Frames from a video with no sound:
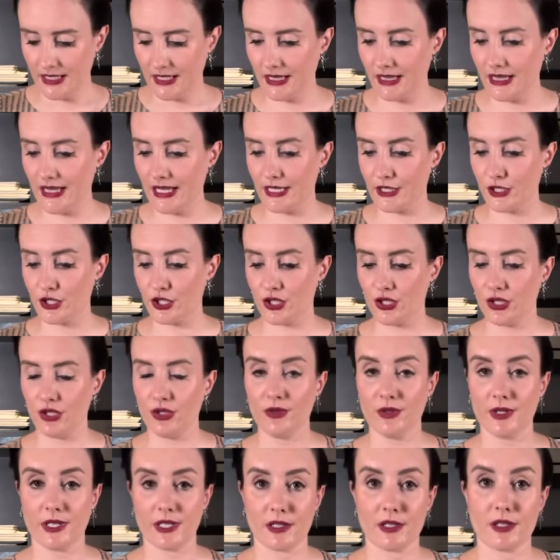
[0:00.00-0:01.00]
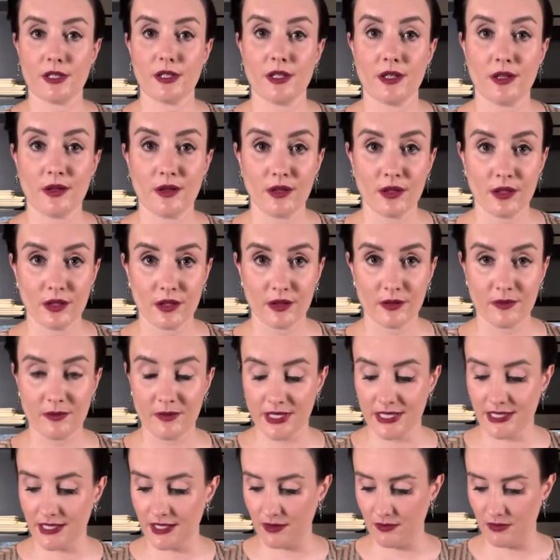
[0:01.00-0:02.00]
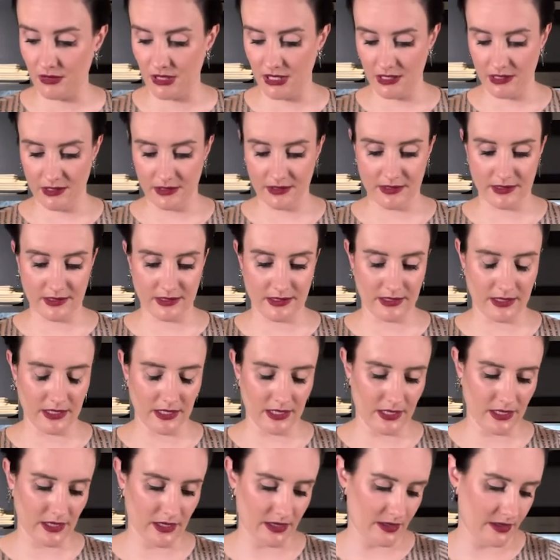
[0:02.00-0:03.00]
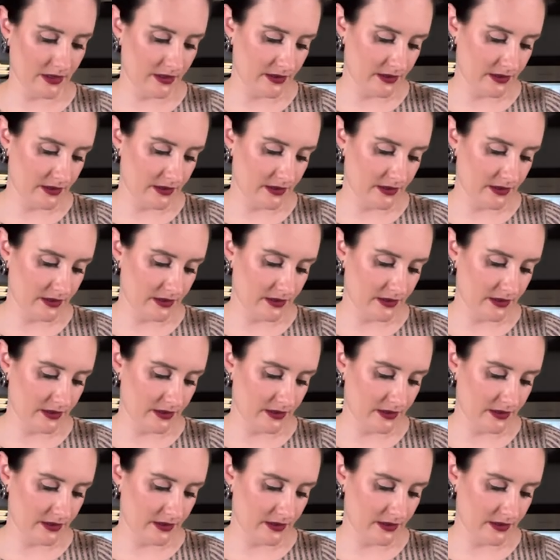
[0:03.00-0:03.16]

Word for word: That should do it. Miss Emmy, let's see here.